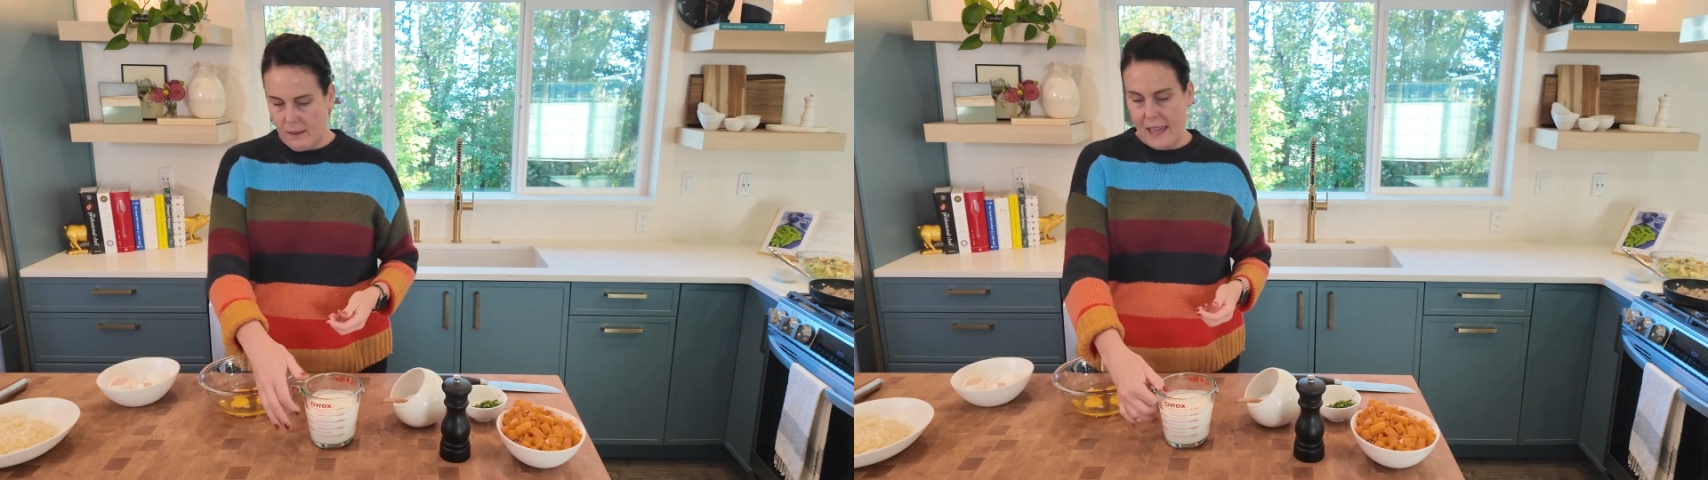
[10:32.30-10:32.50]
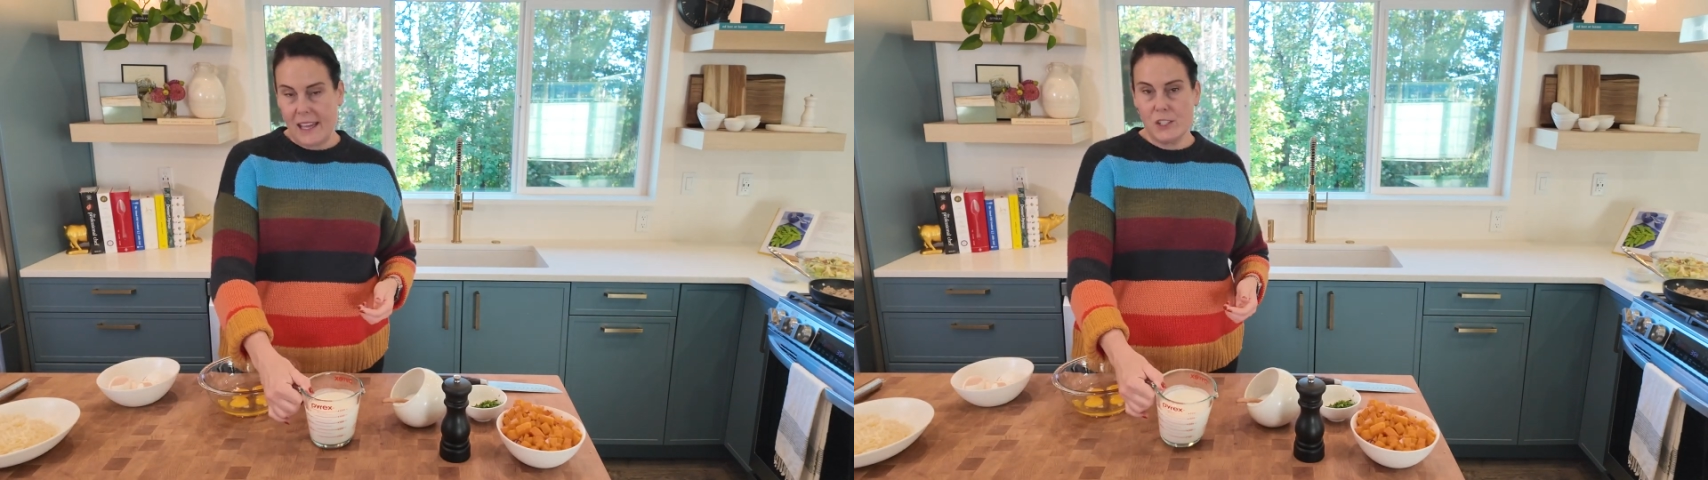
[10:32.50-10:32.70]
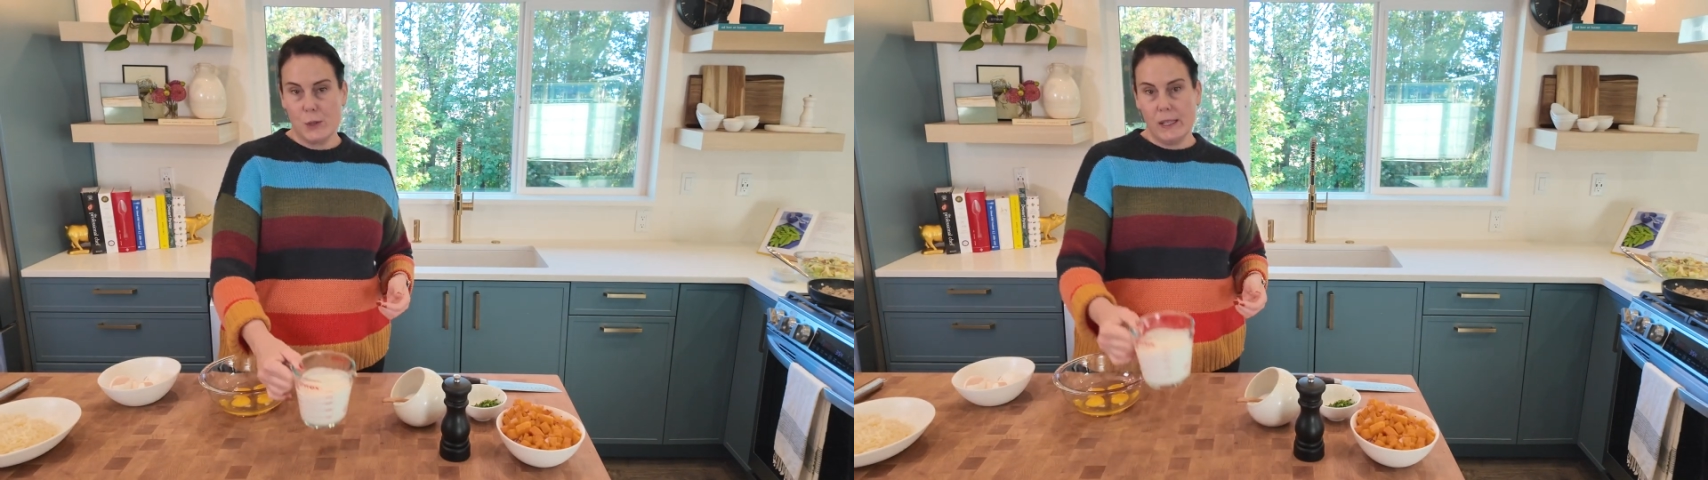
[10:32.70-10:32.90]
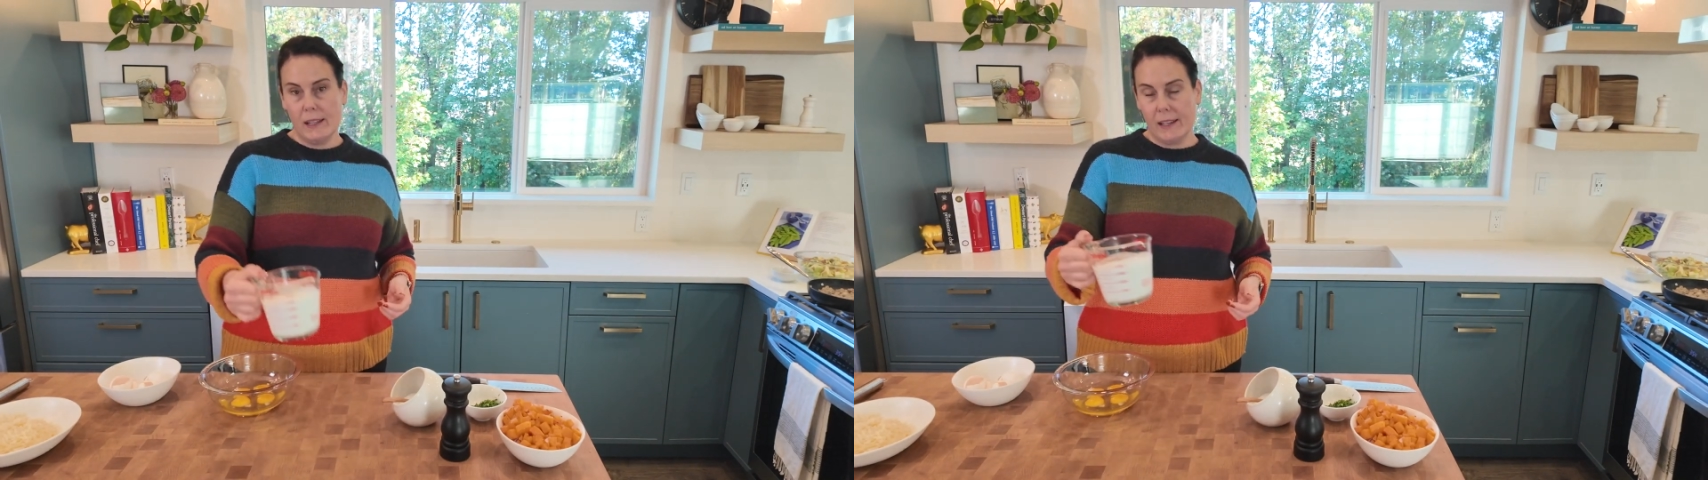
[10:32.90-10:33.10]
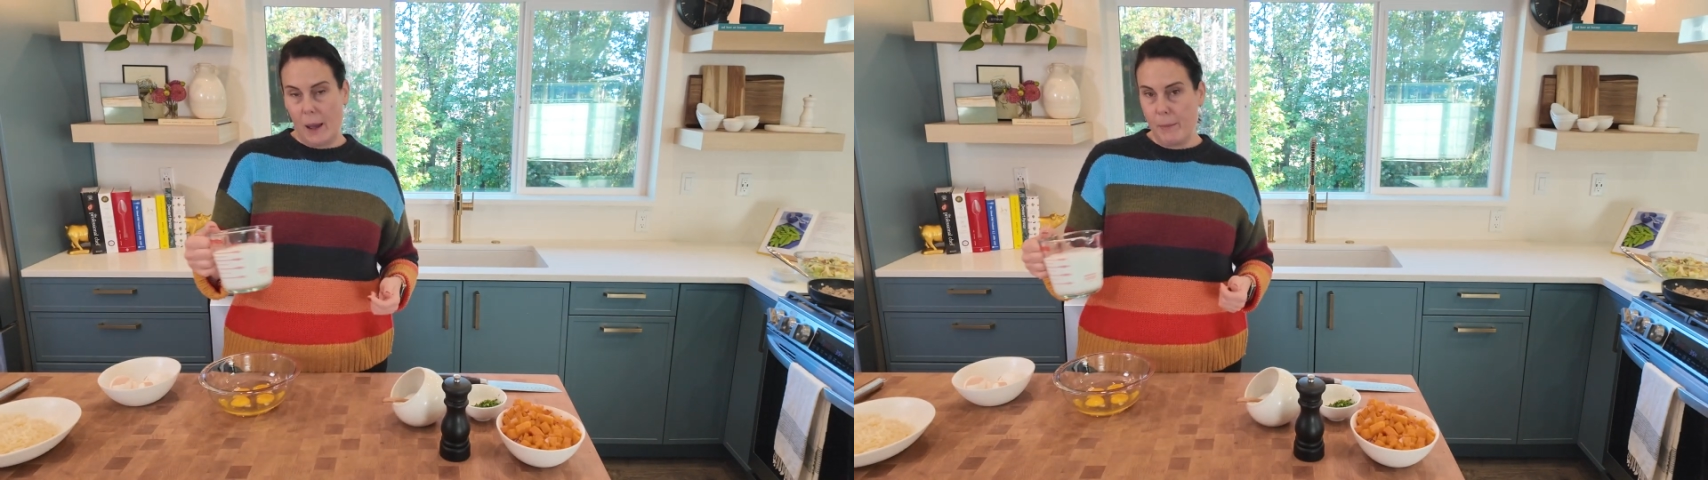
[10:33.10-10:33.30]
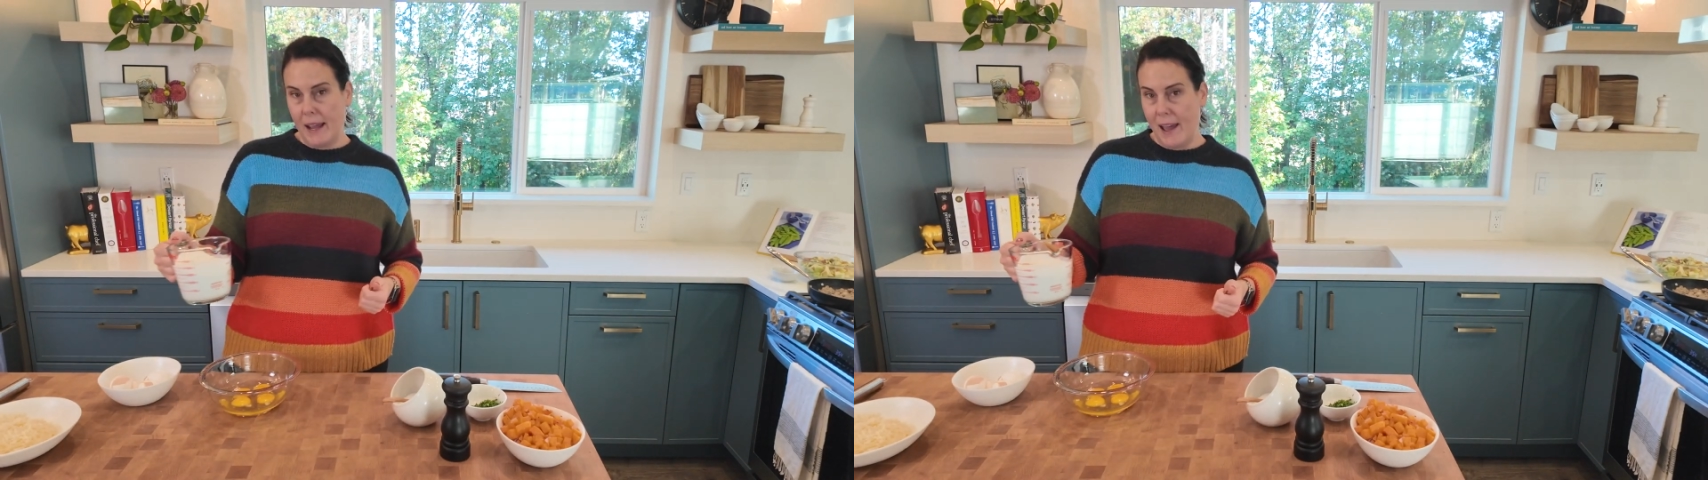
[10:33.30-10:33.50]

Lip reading: Add to it 1.5